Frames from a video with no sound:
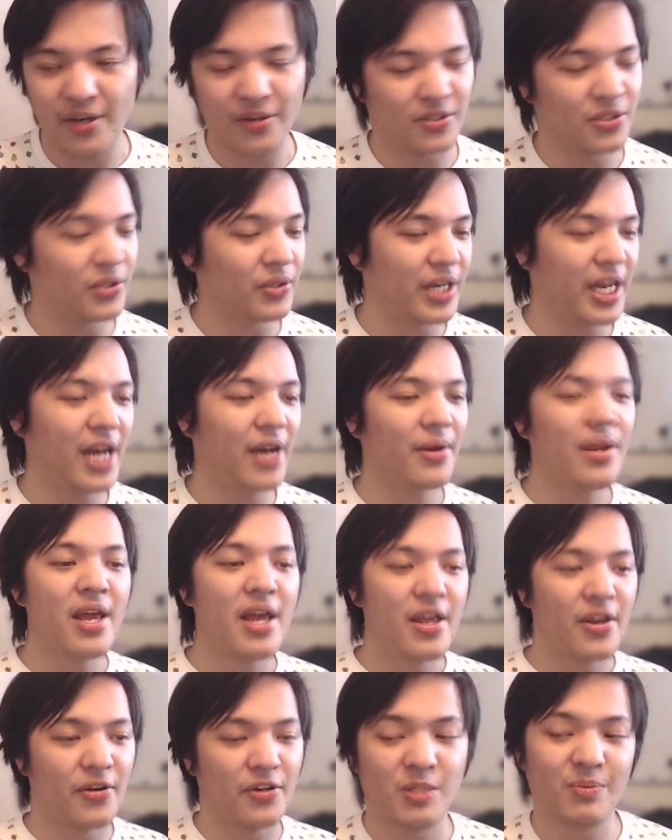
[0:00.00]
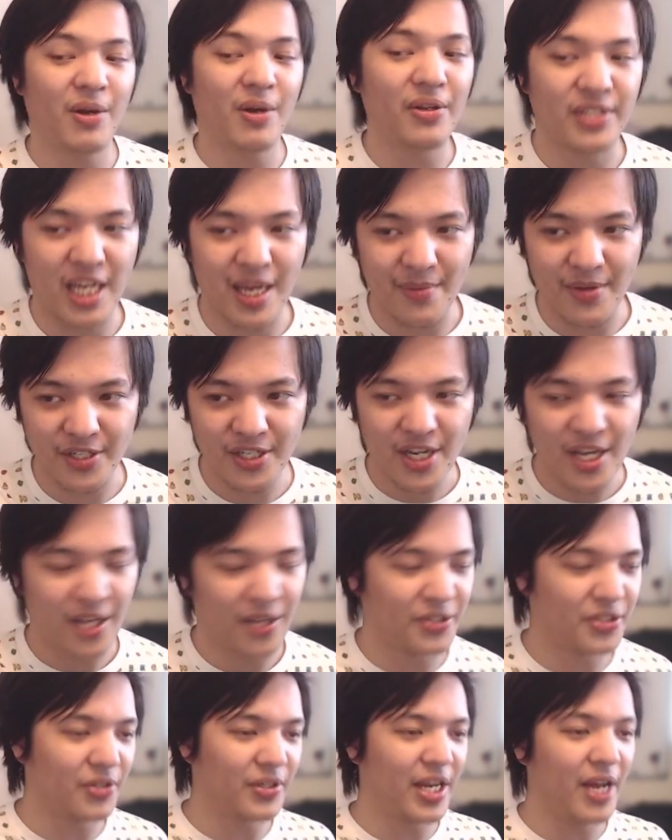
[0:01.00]
It'll still count your spell damage,
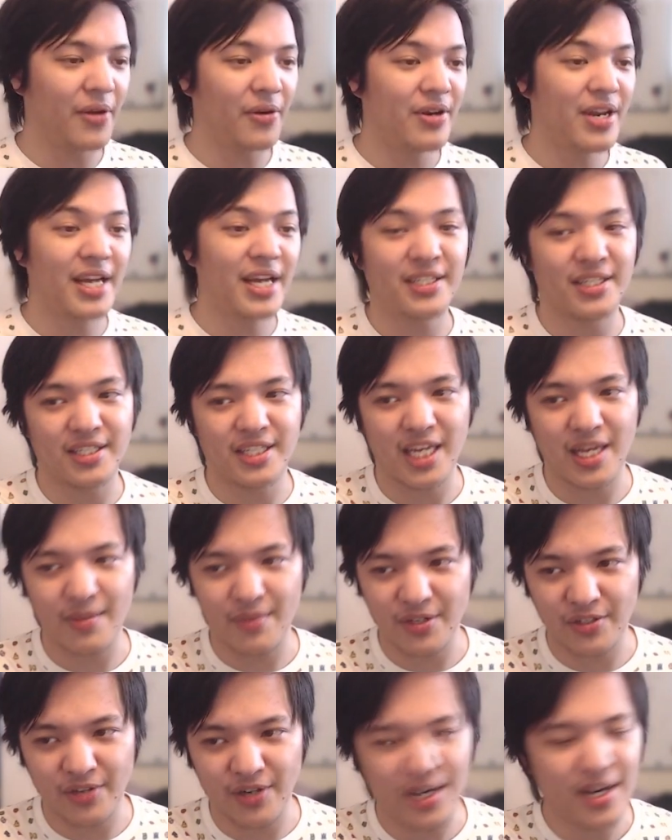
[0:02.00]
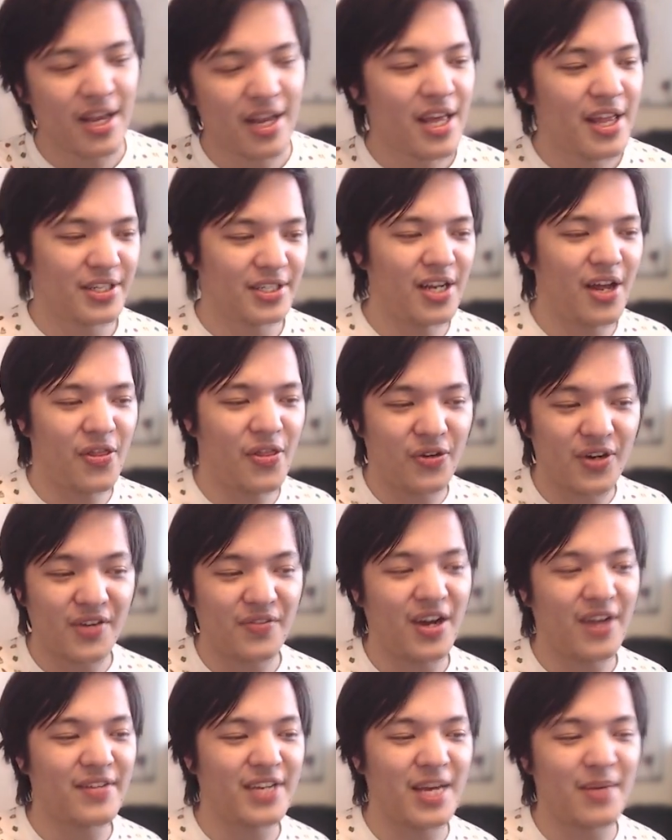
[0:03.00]
it'll still count your nexus damage, right? This is not
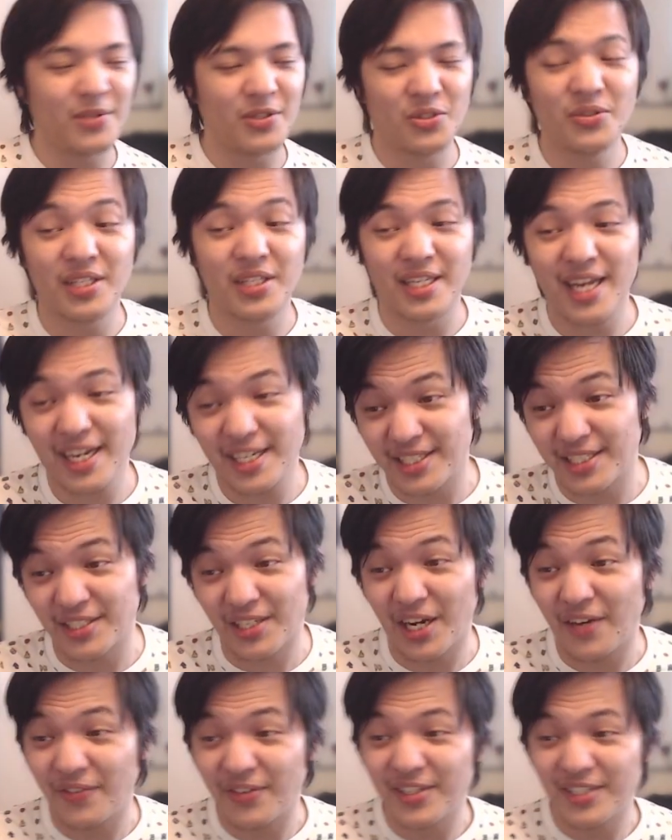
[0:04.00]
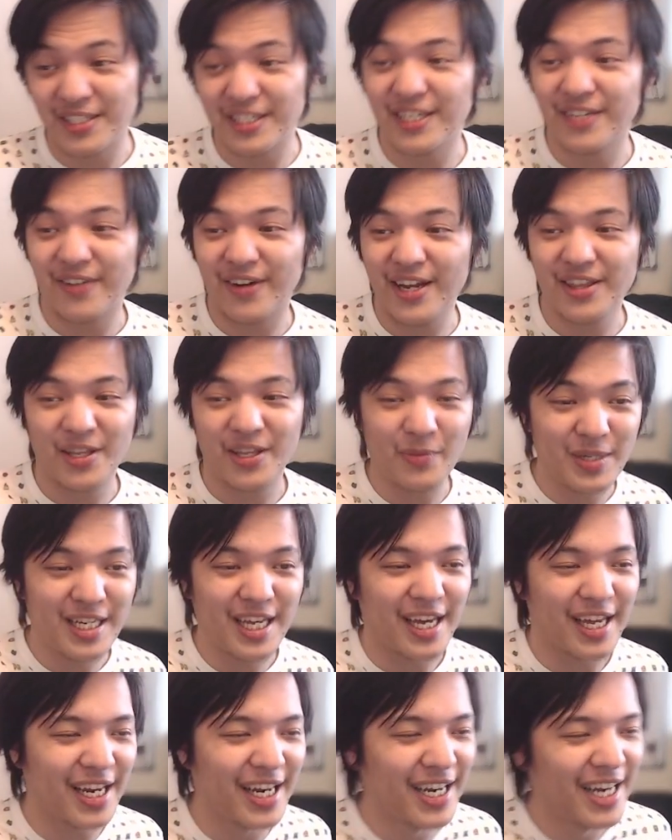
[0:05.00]
35 damage due to the nexus, obviously, right? They'd be
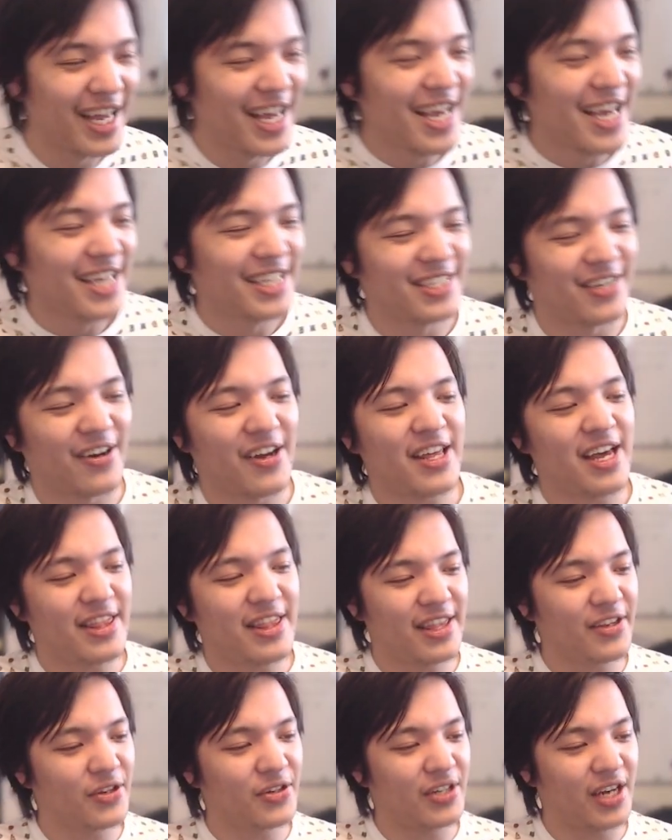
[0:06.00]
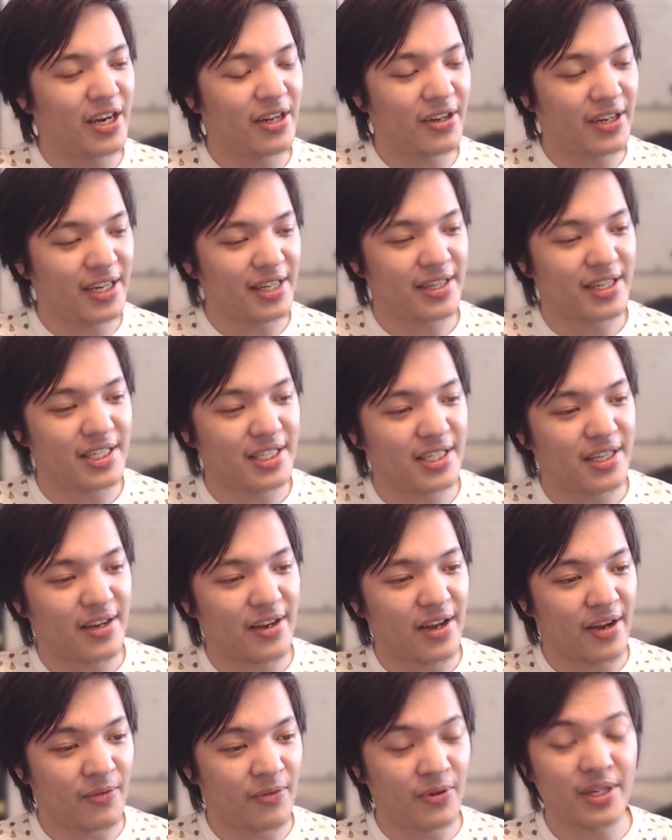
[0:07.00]
dead. So I think you gotta look at this
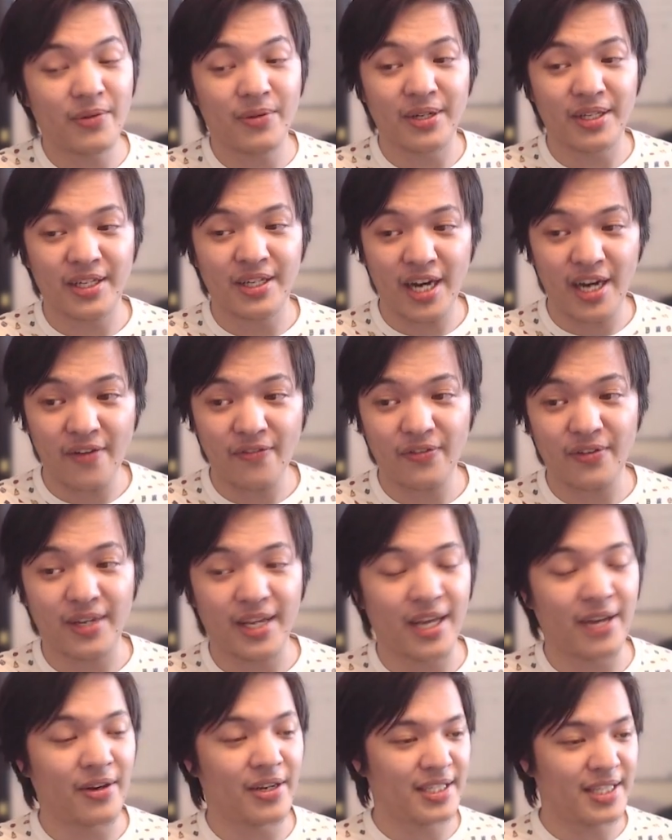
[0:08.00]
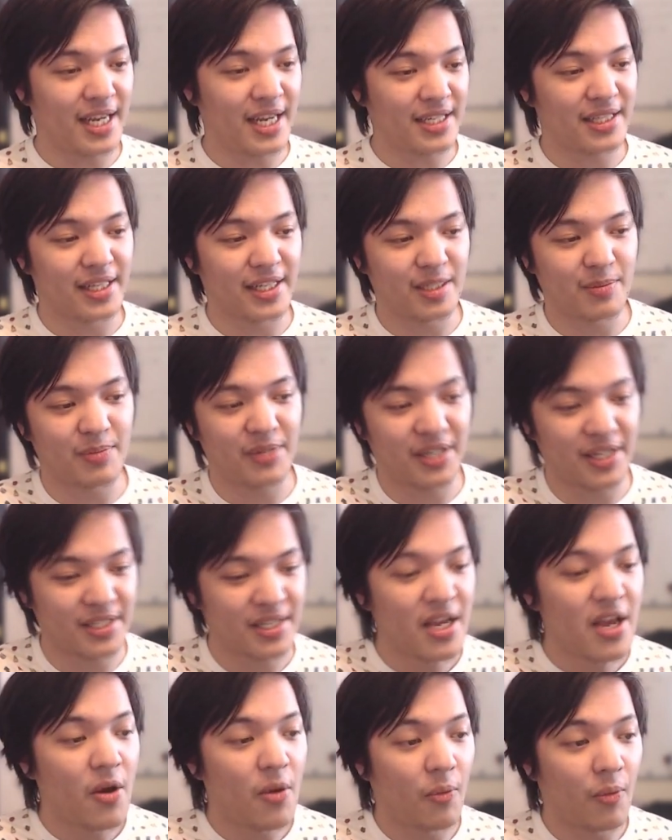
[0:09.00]
really, really carefully and assess this, because
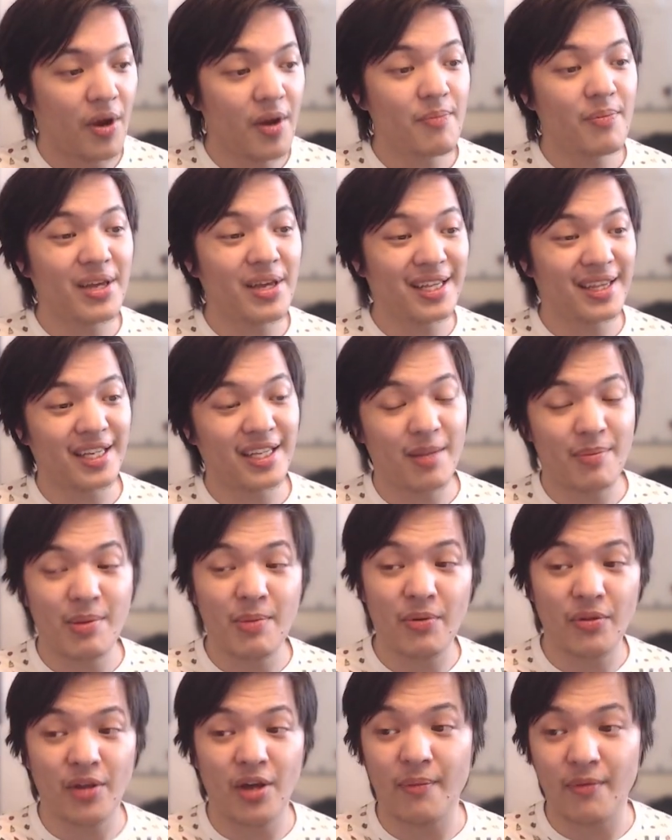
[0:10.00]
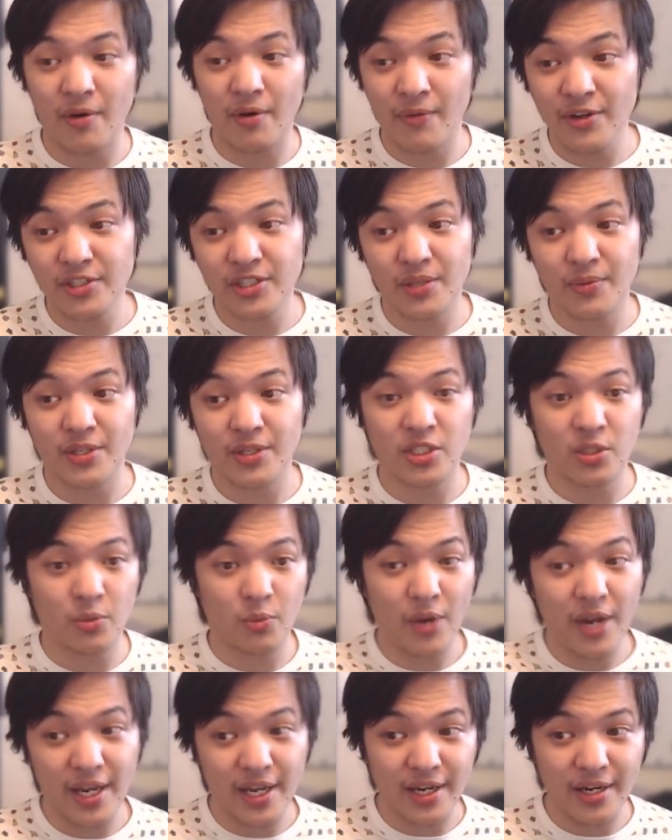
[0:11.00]
one big thing that people thought originally with
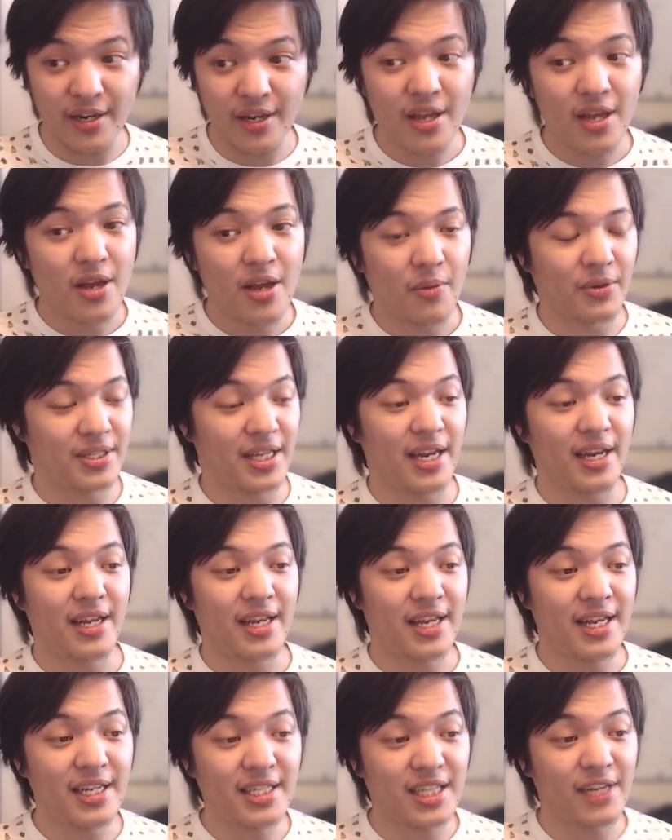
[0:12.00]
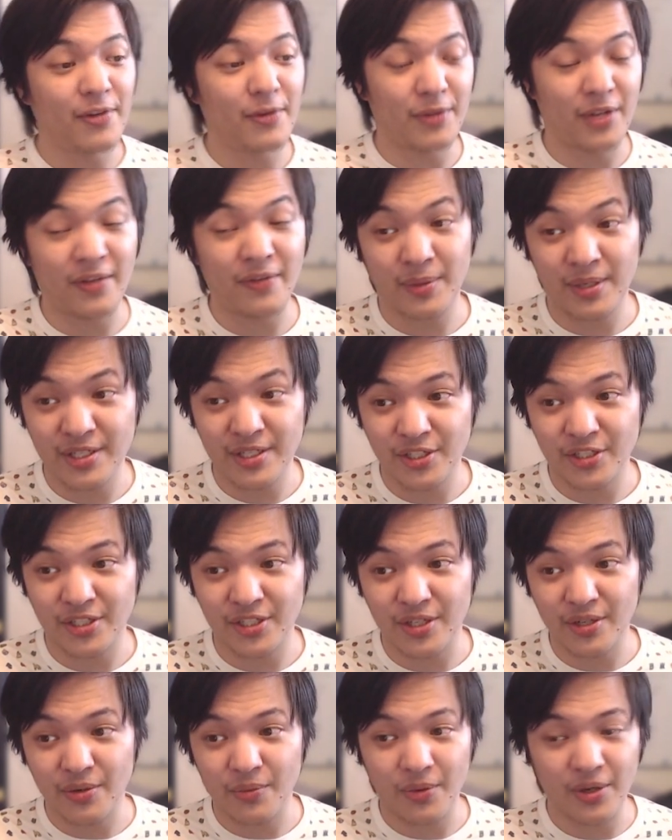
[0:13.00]
Swain was that his level of
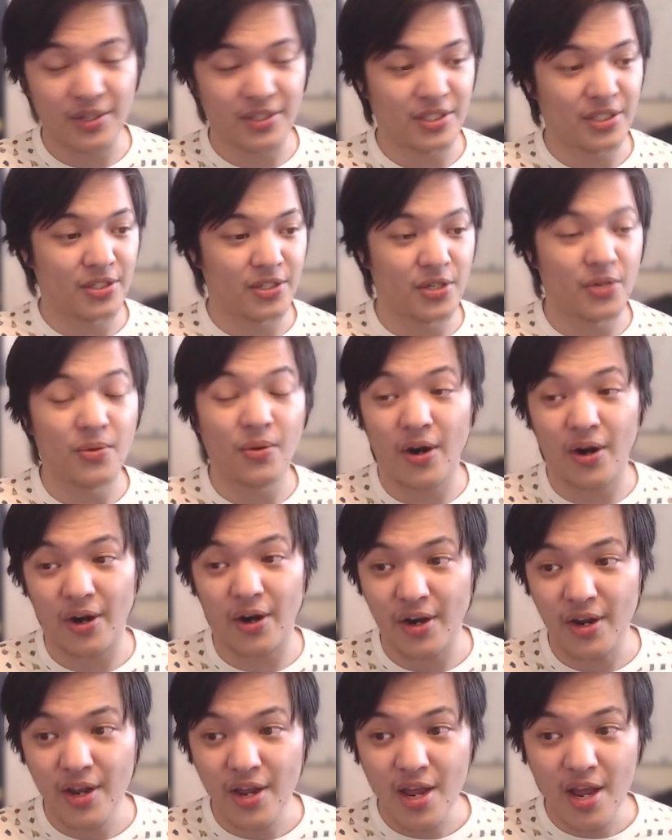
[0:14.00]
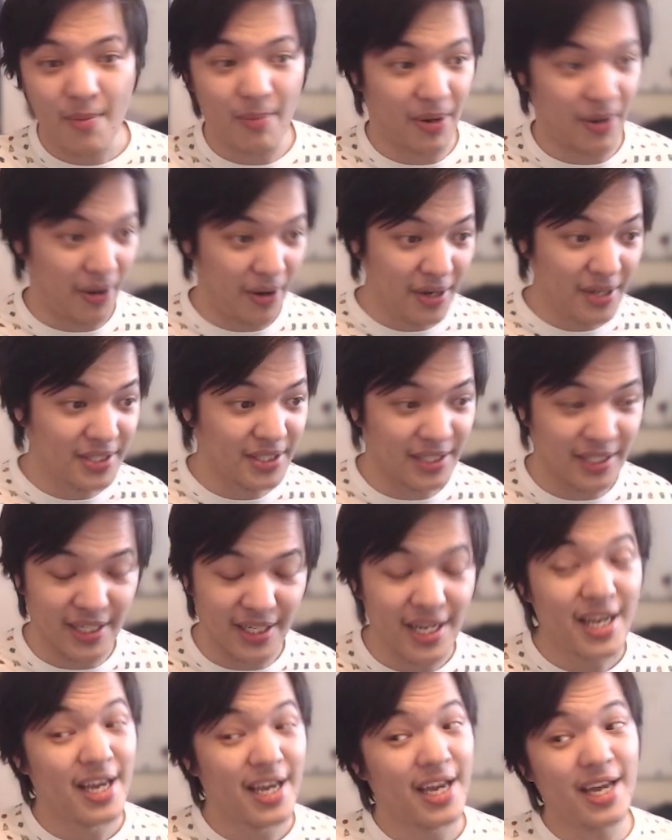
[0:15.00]
condition was too hard. But
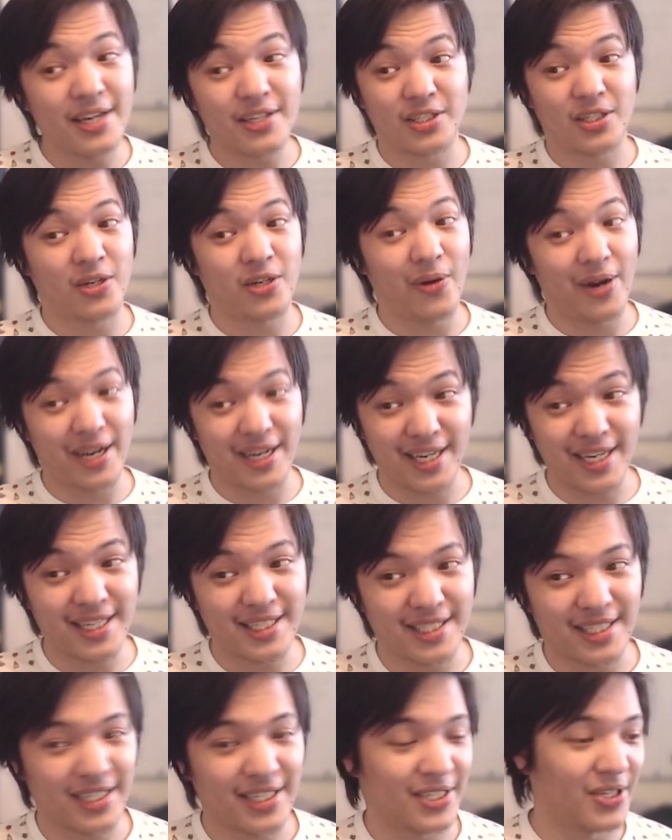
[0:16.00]
honestly, it is quite easy.